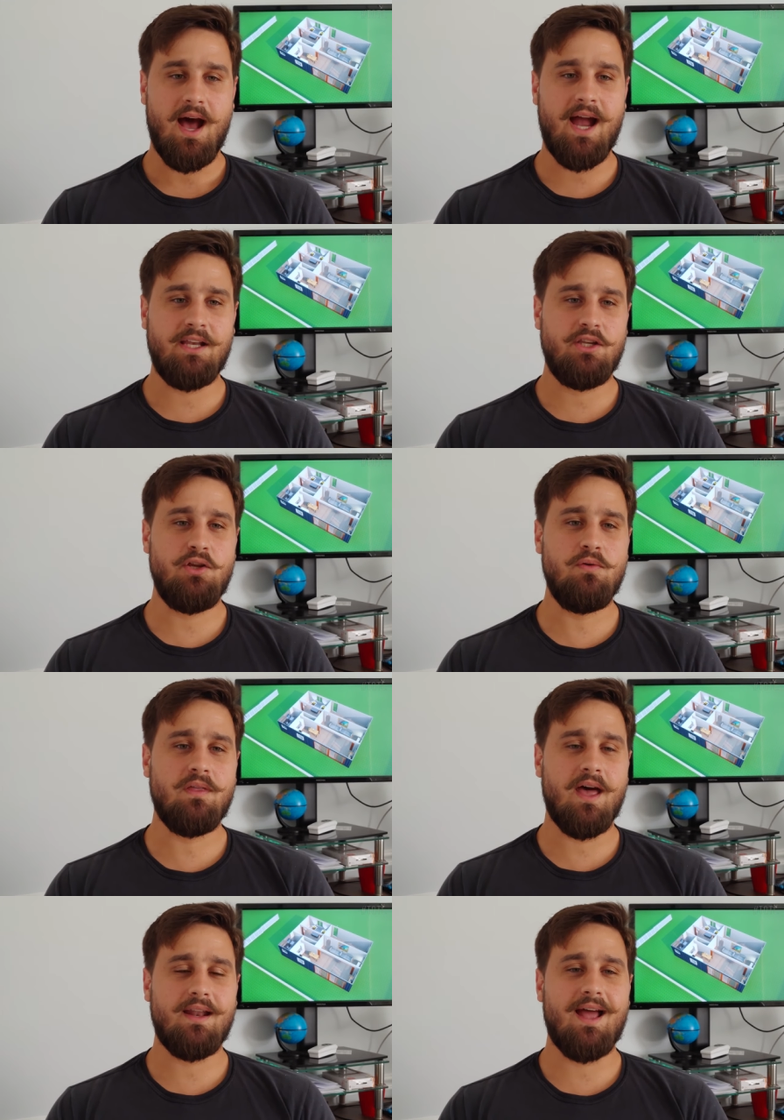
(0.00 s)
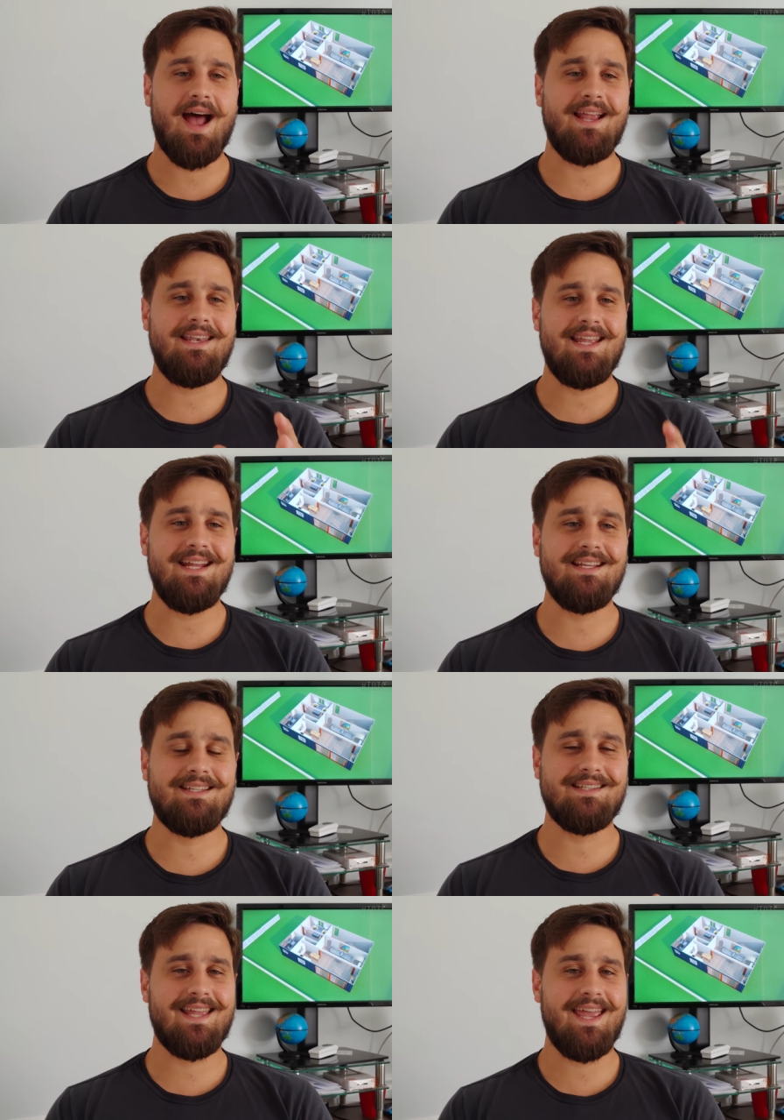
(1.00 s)
I knew that I
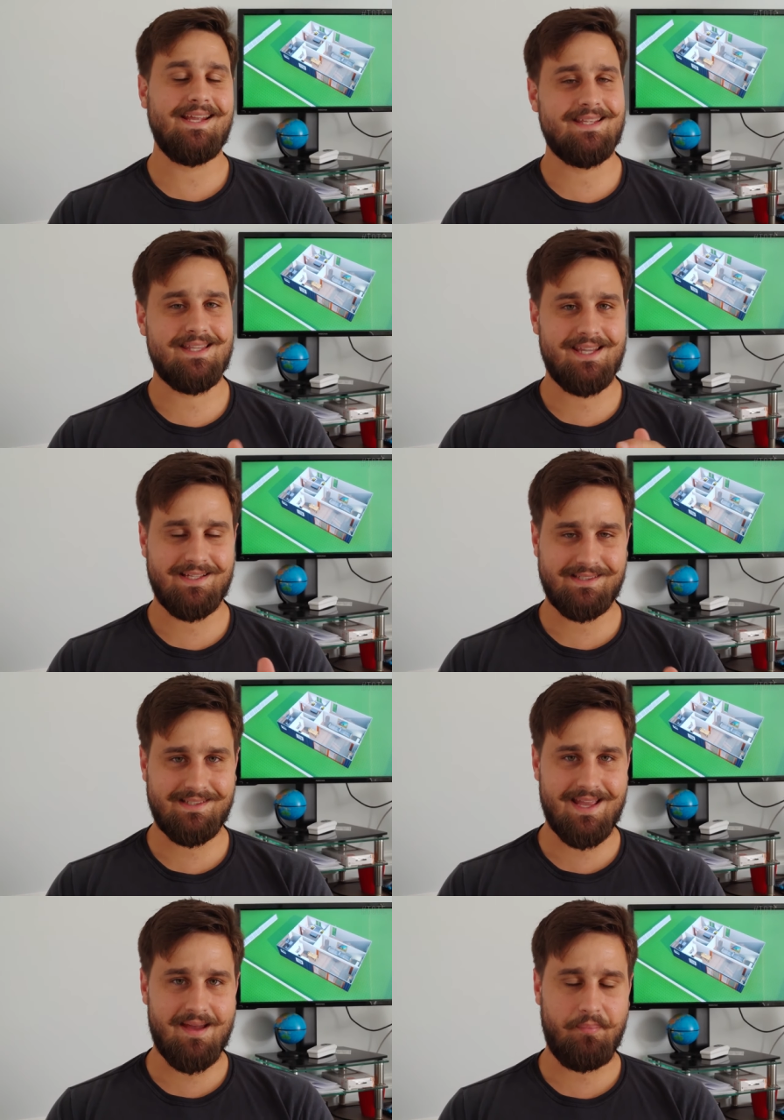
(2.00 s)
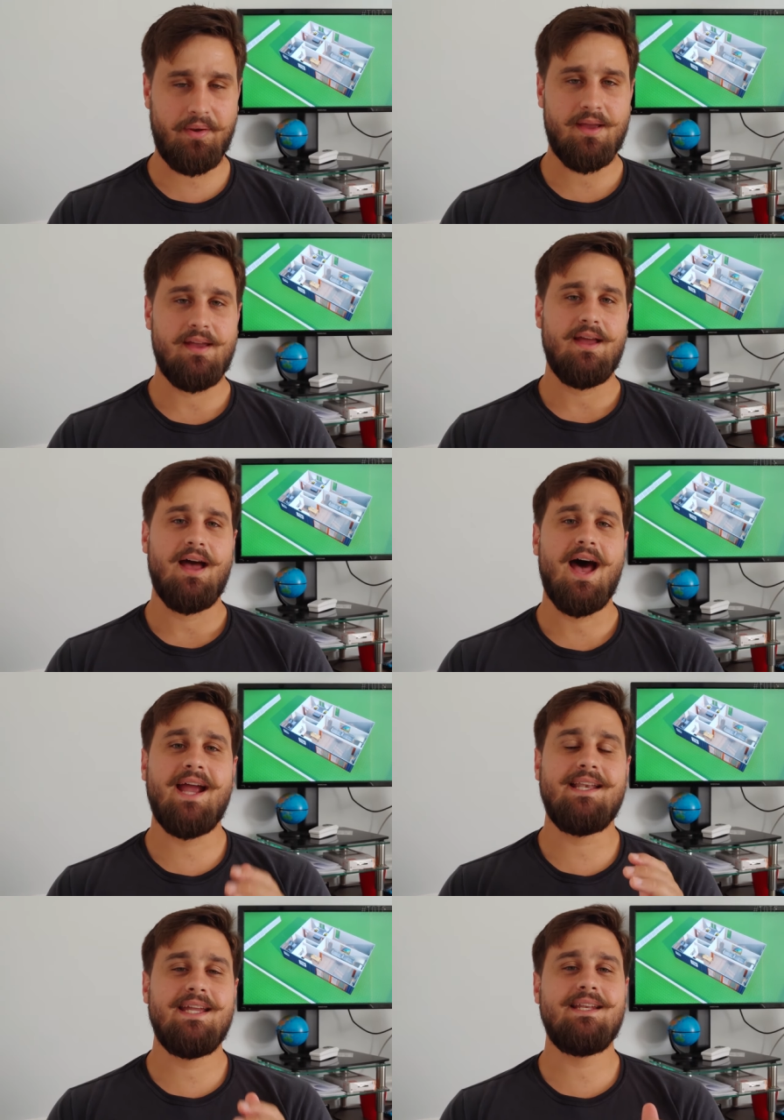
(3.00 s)
needed to take it to the next step.
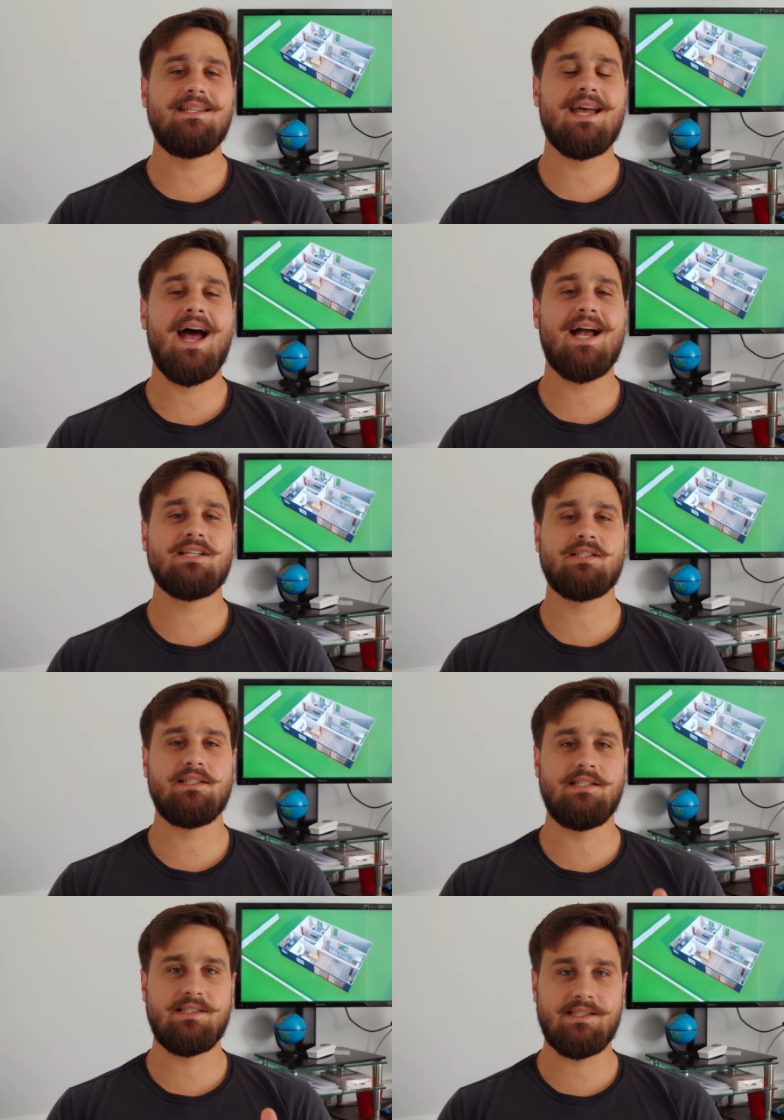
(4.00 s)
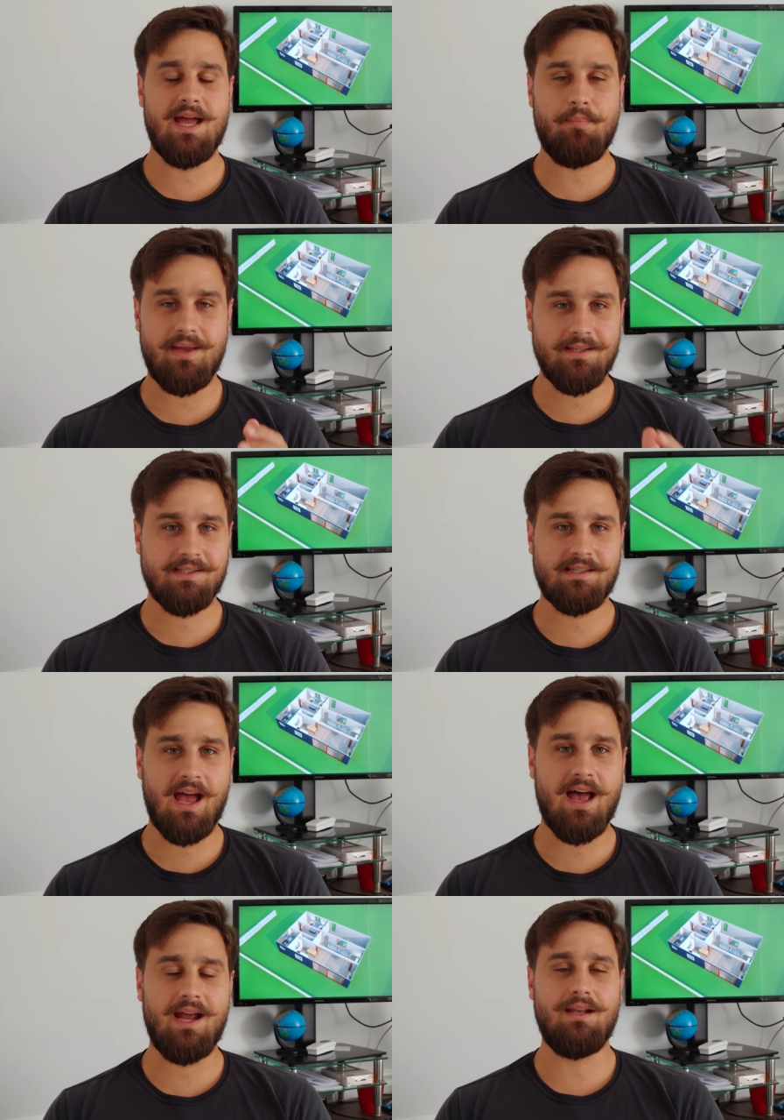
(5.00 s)
I needed to actually step
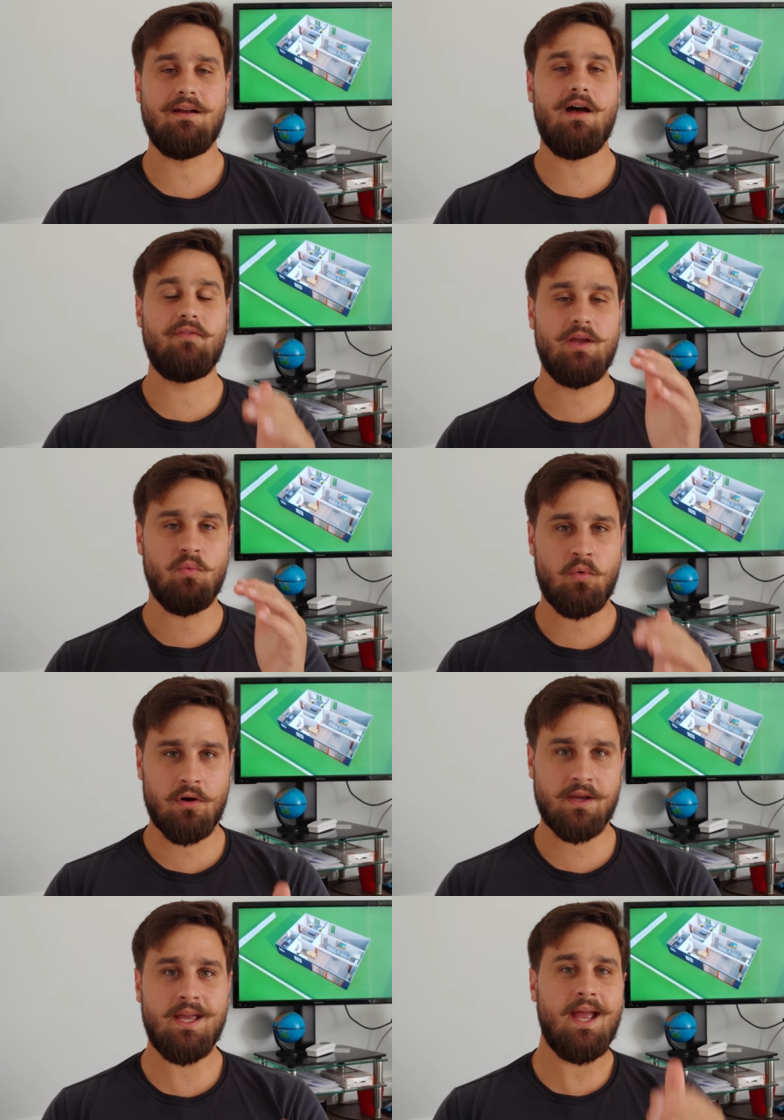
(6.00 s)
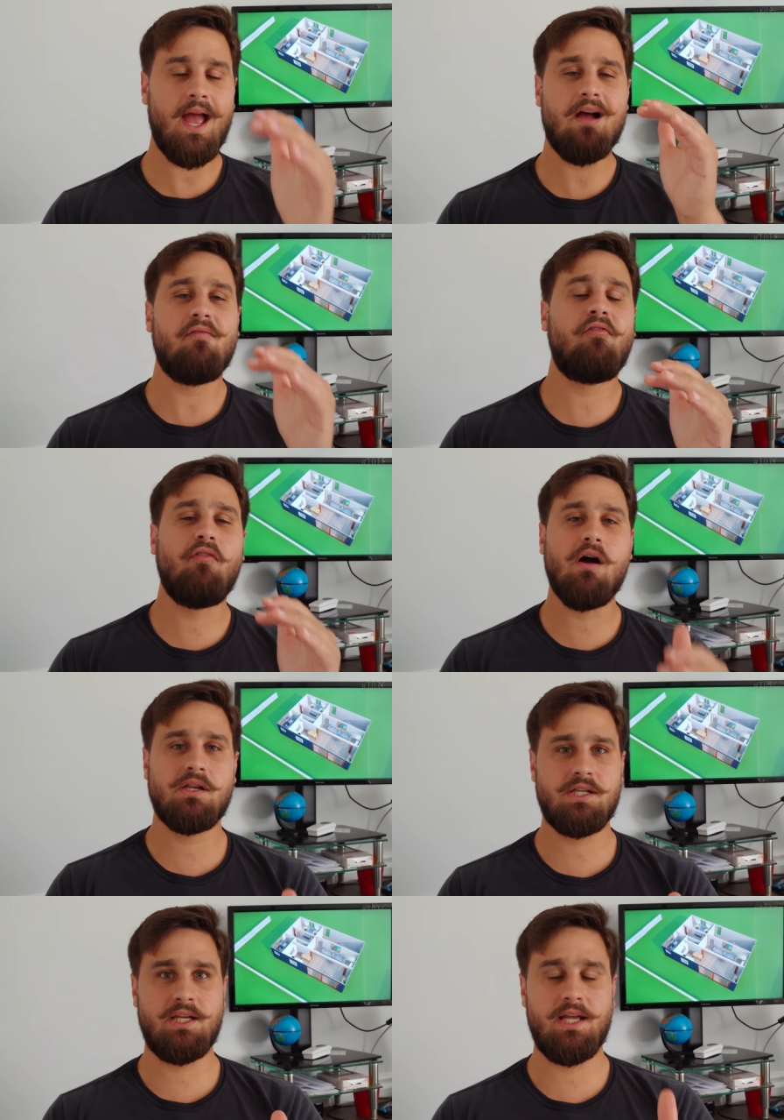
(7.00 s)
inside of a working
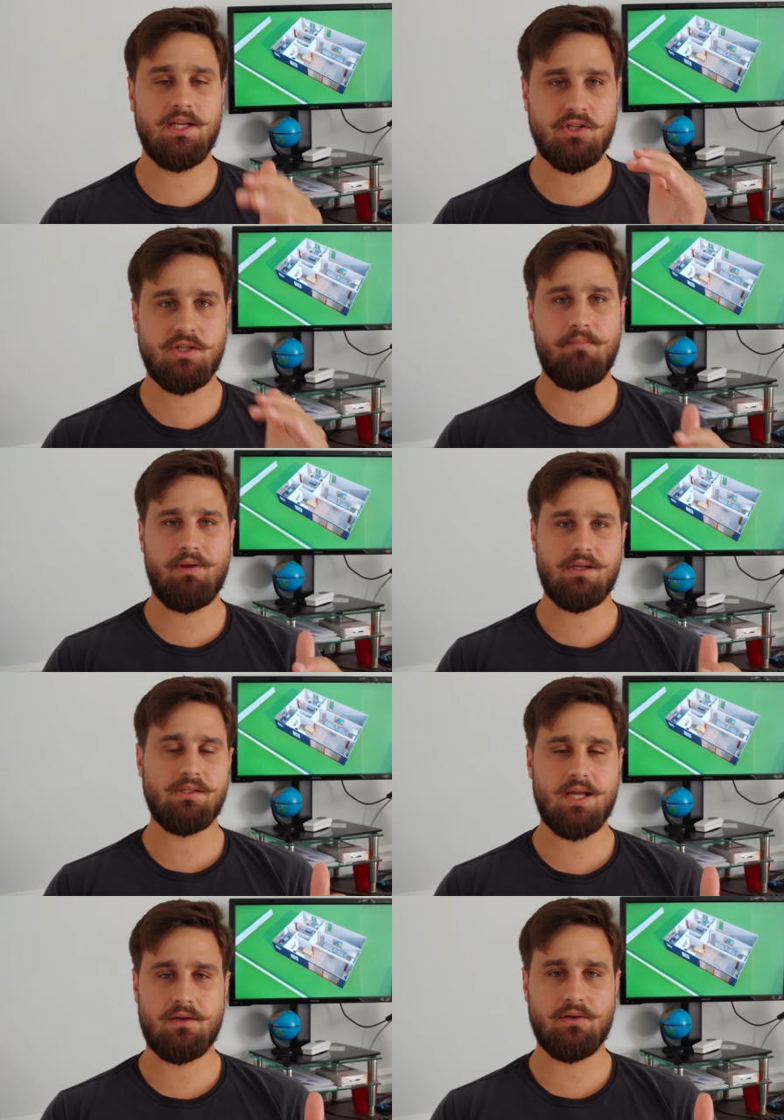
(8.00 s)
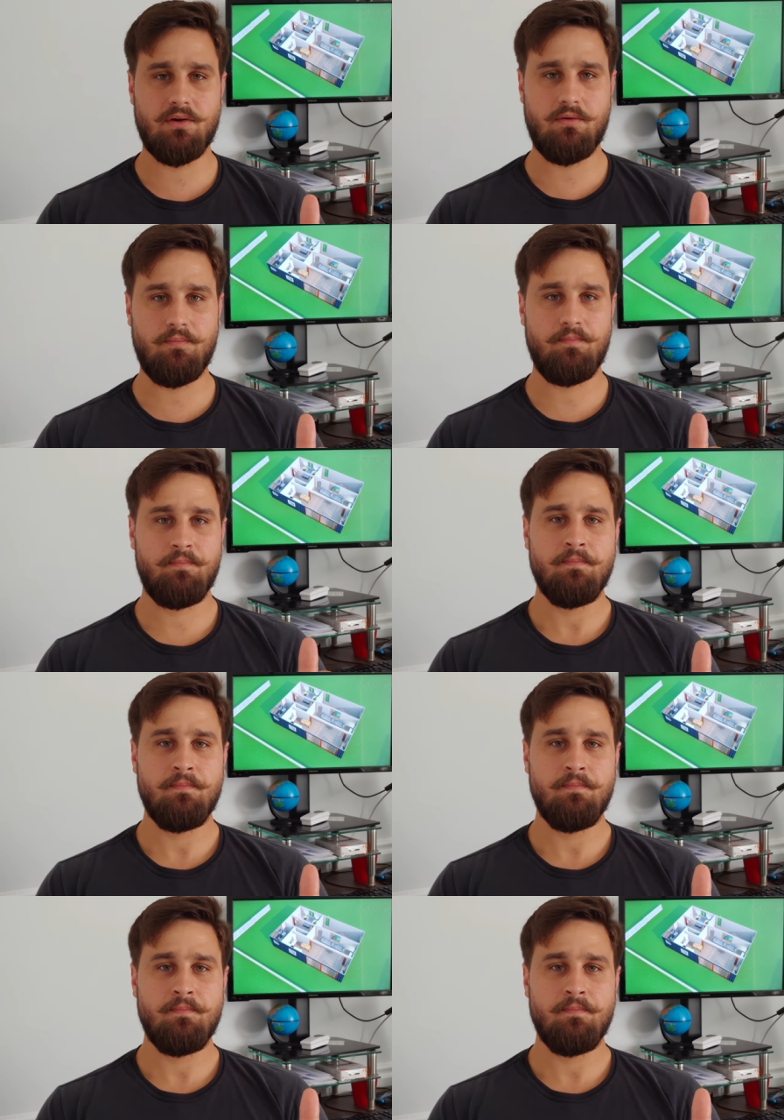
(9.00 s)
functioning shipping container home.